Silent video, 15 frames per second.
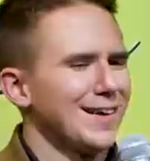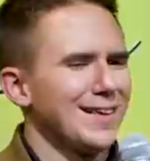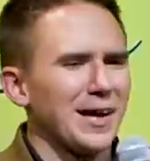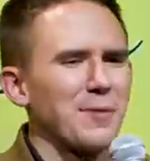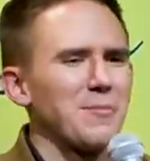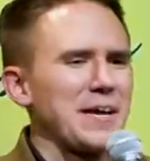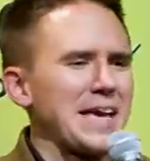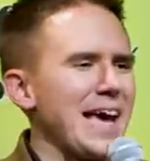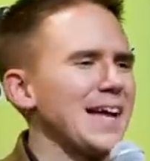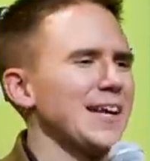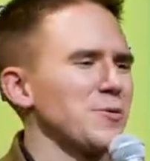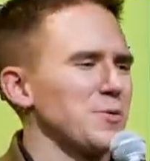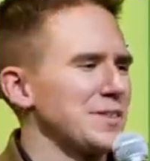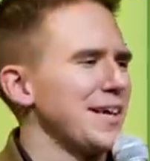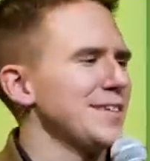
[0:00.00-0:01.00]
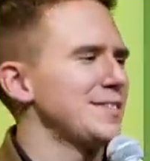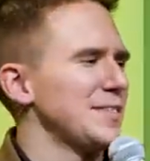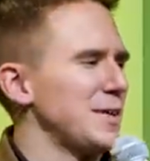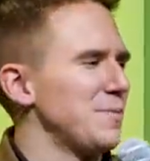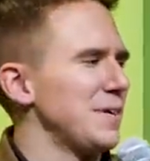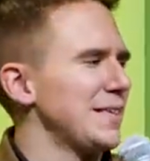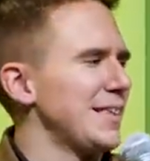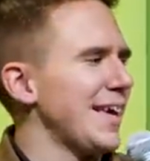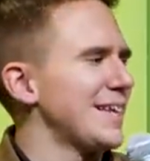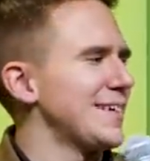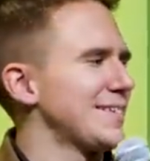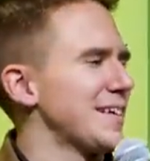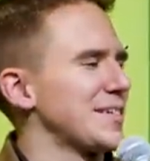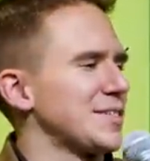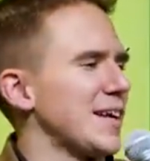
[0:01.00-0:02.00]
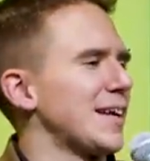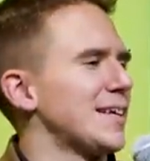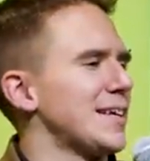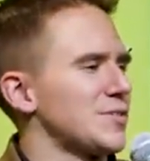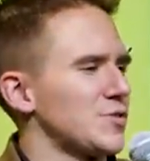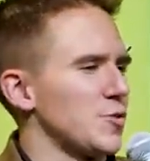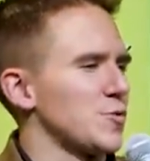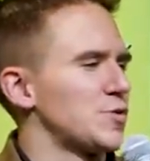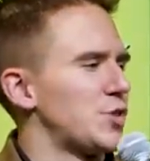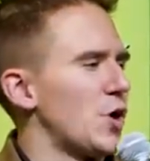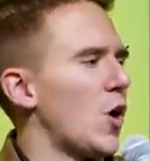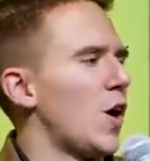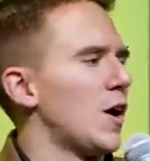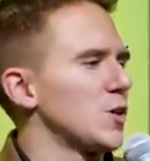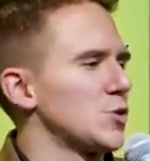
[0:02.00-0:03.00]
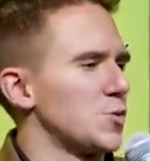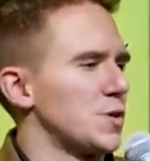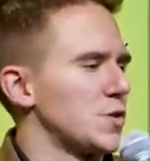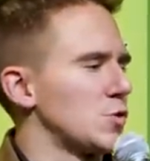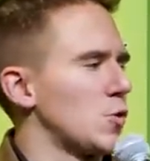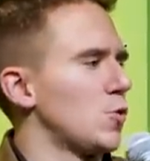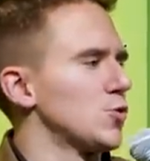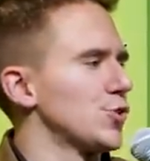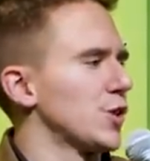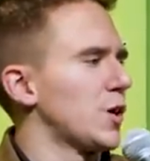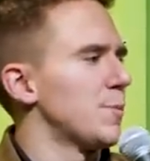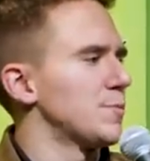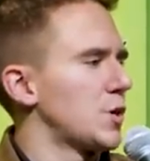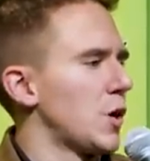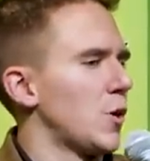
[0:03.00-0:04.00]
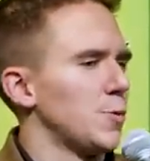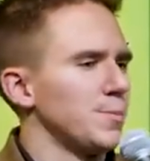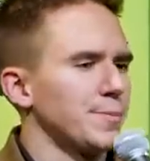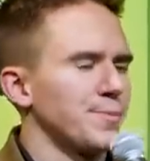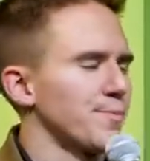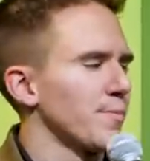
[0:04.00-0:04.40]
Like, a mechanic, when they see me, they get as excited as those dogs when a soldier comes home.